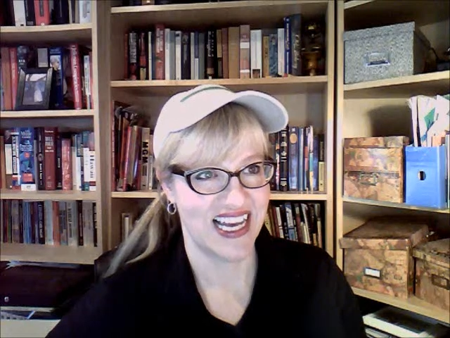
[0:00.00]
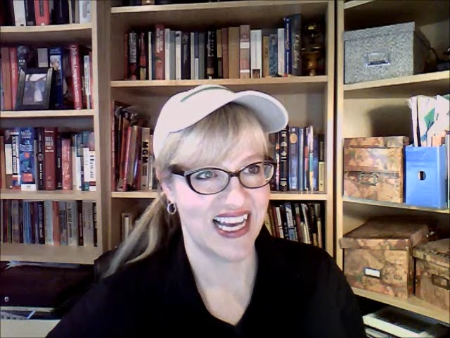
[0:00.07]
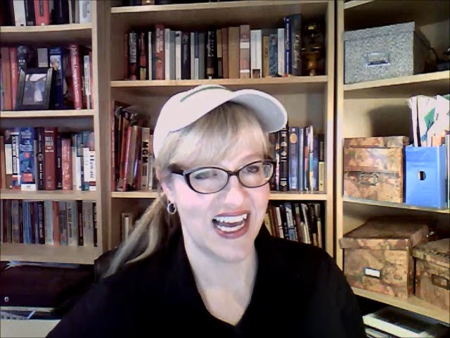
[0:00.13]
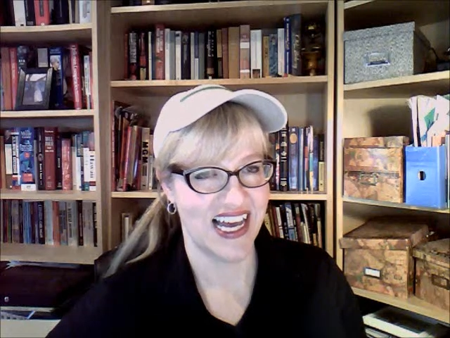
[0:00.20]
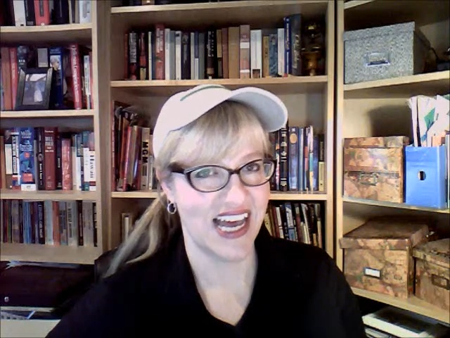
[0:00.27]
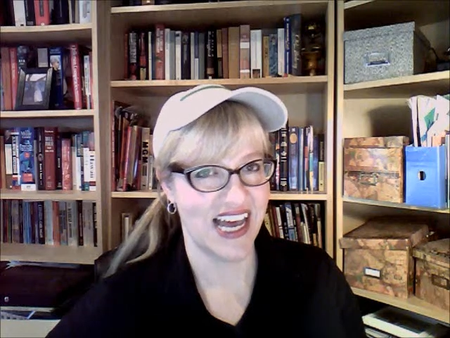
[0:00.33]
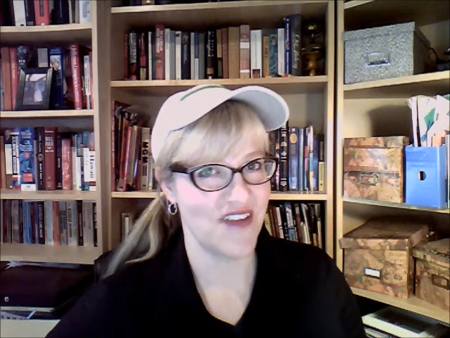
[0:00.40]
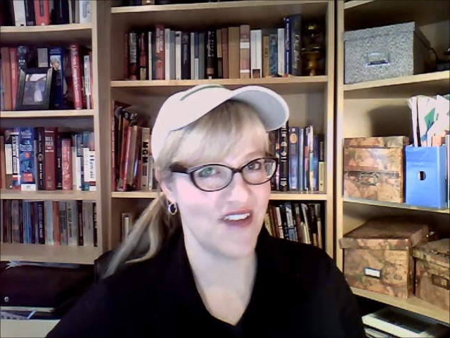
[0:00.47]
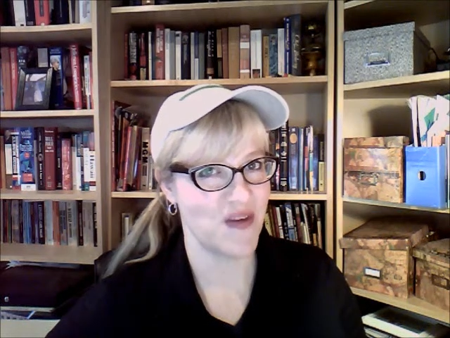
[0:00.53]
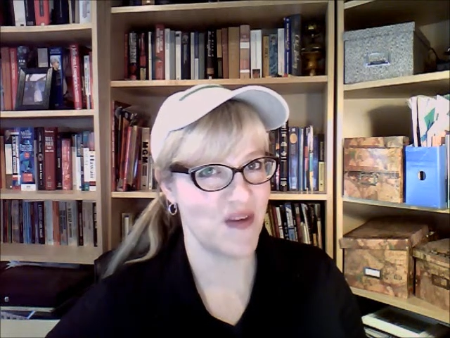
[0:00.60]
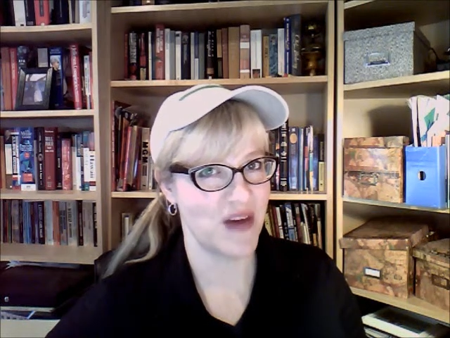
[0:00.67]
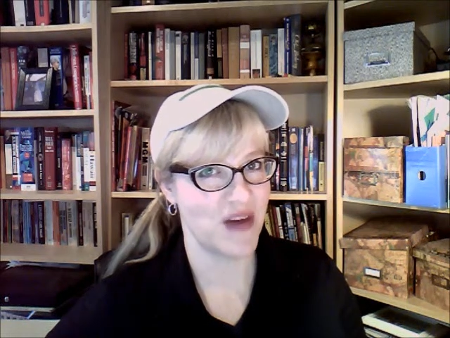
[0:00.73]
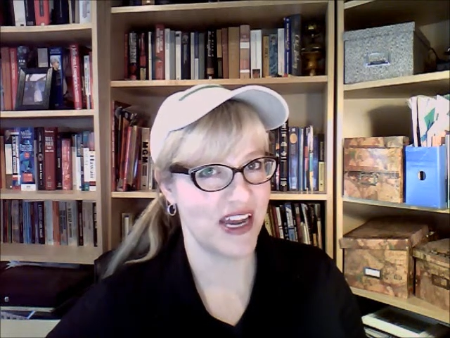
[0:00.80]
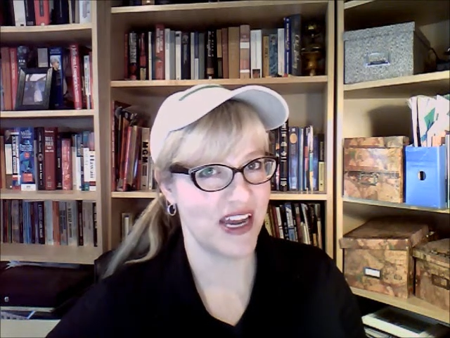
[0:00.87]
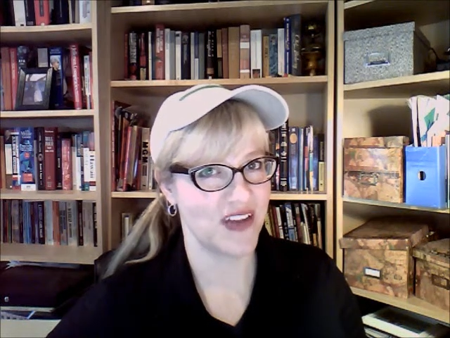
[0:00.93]
Hi
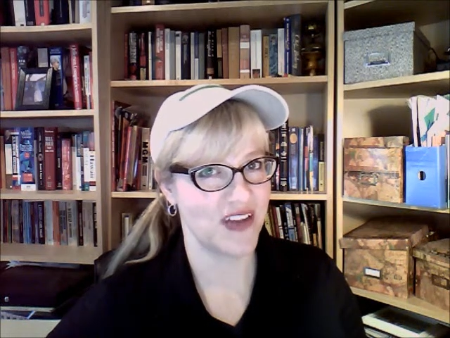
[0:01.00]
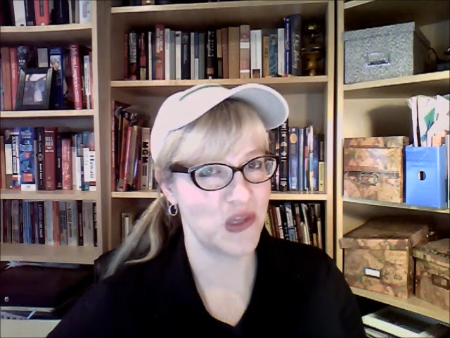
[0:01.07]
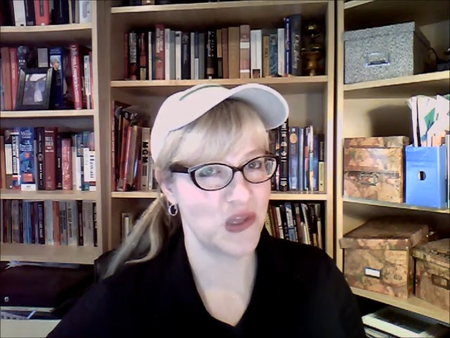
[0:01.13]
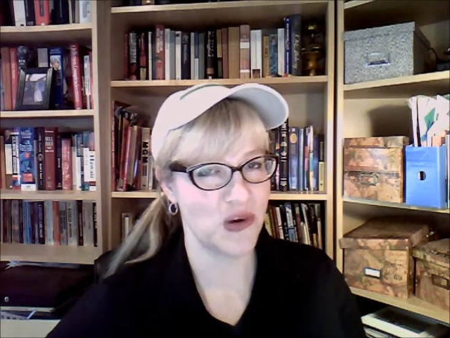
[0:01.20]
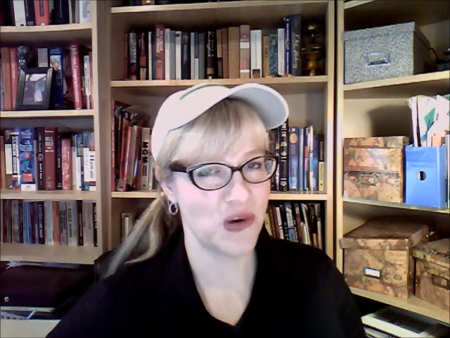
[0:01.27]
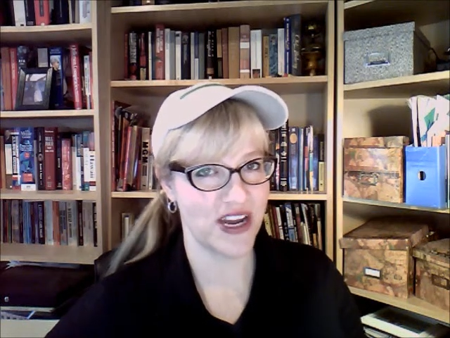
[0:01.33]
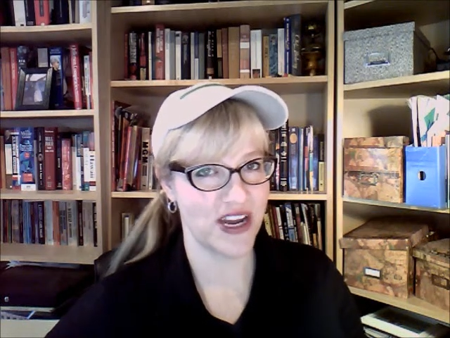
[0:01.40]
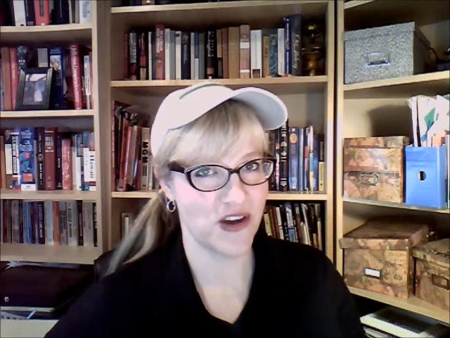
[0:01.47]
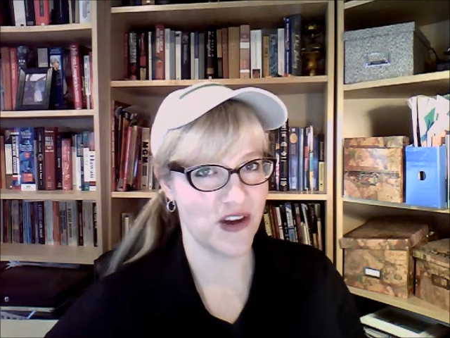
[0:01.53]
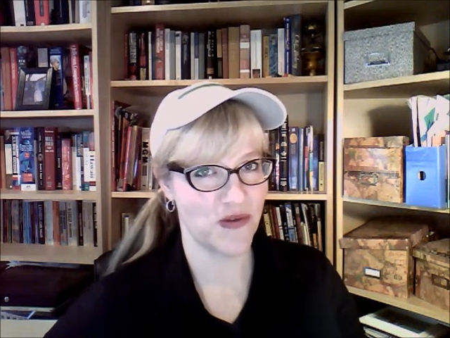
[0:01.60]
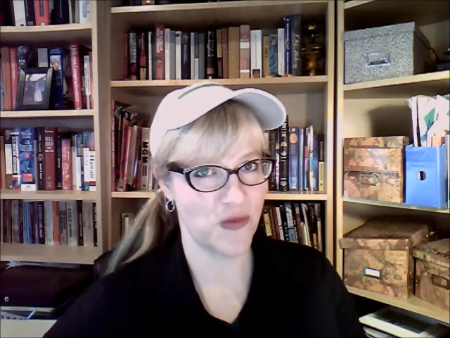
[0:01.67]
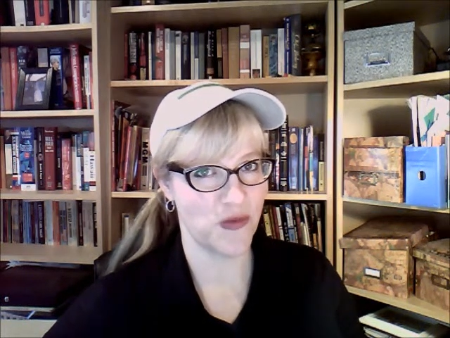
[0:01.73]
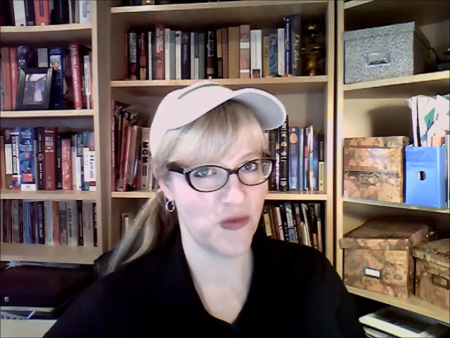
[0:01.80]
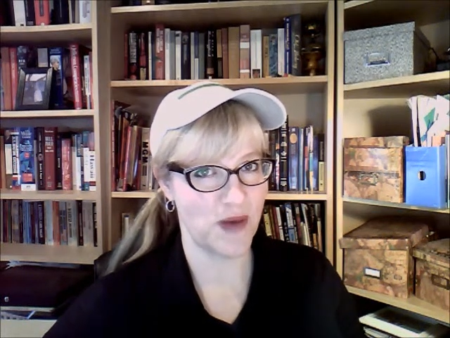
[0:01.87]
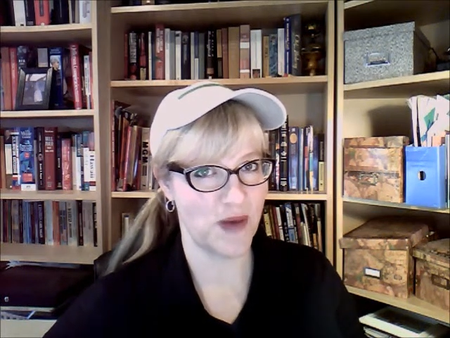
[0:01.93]
everybody, Lori here
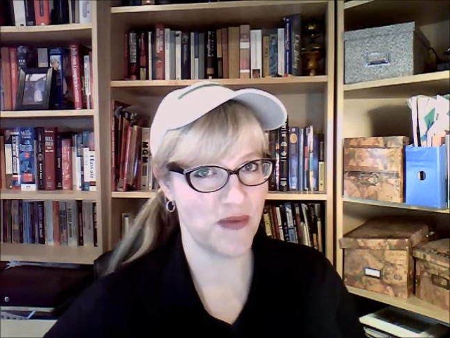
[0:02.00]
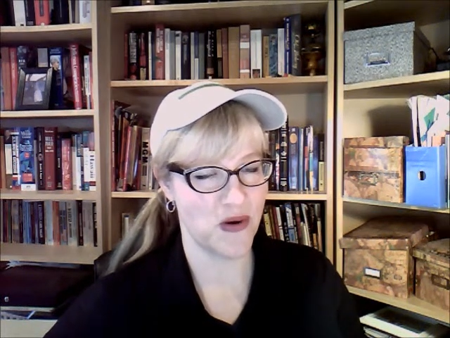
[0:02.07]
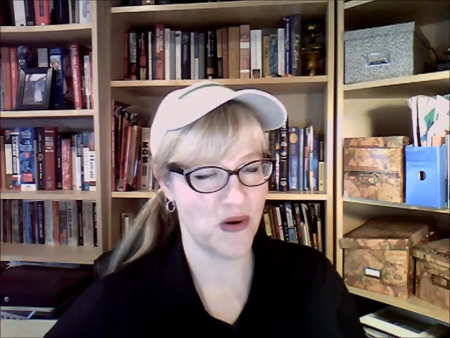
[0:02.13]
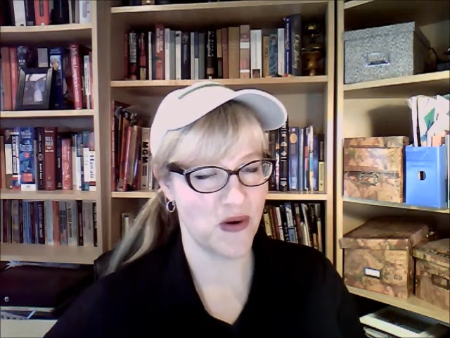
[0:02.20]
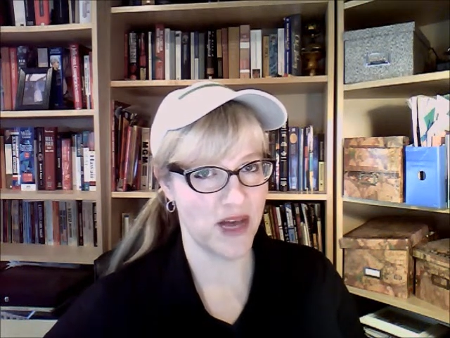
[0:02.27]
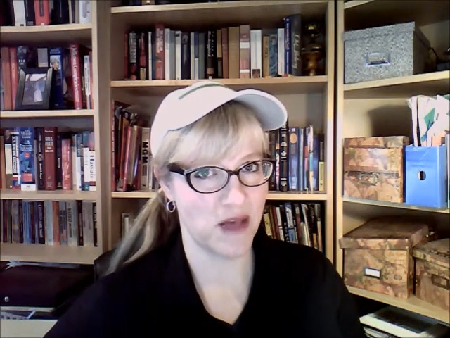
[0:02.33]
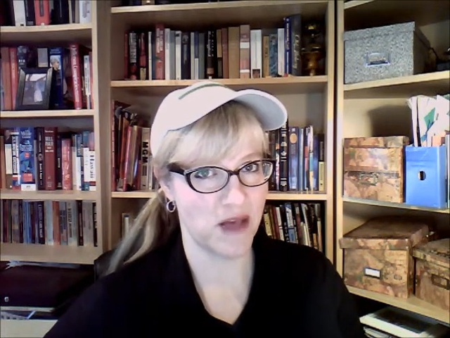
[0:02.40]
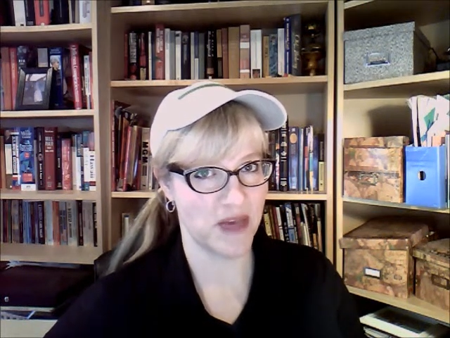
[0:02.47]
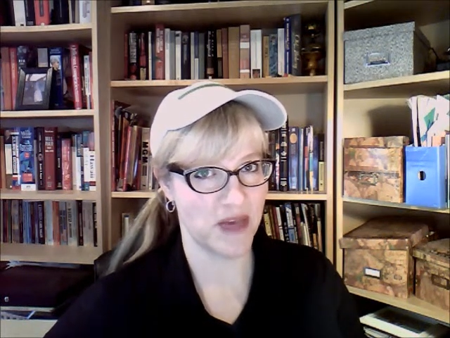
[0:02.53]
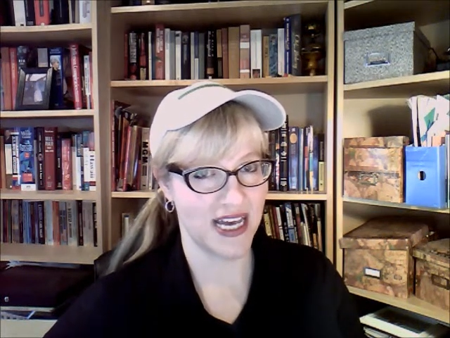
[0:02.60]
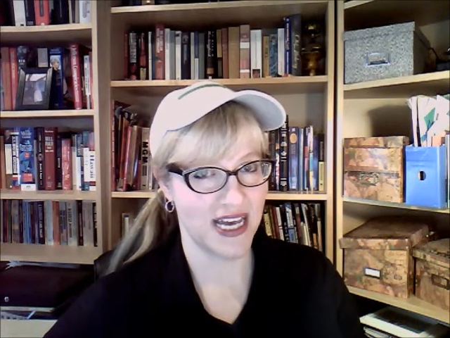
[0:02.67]
with WebPro Help.